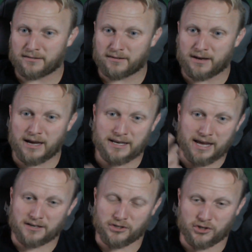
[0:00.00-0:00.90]
I can't
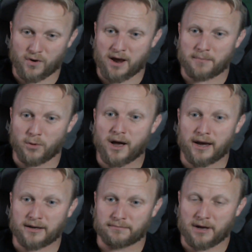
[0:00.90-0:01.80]
describe why.
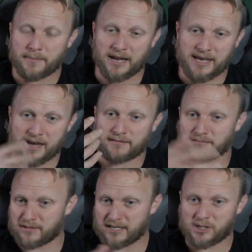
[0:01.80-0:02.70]
I mean, I can't
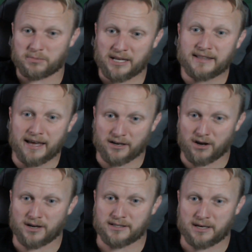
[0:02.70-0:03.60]
explain that
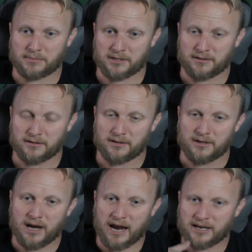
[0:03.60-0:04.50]
concept.
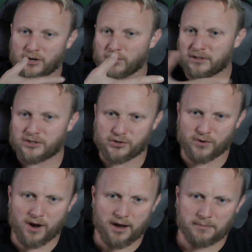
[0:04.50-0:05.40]
I can only
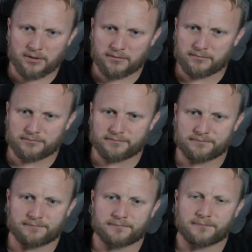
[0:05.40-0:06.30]
describe.
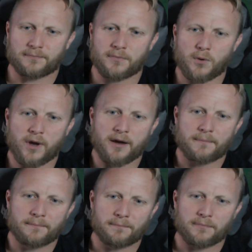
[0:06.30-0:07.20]
Okay?
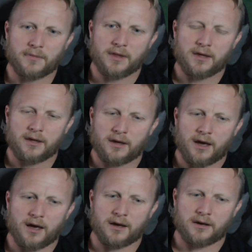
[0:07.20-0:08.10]

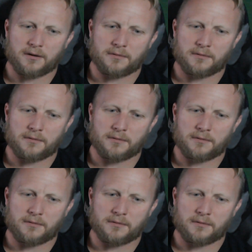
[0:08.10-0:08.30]
And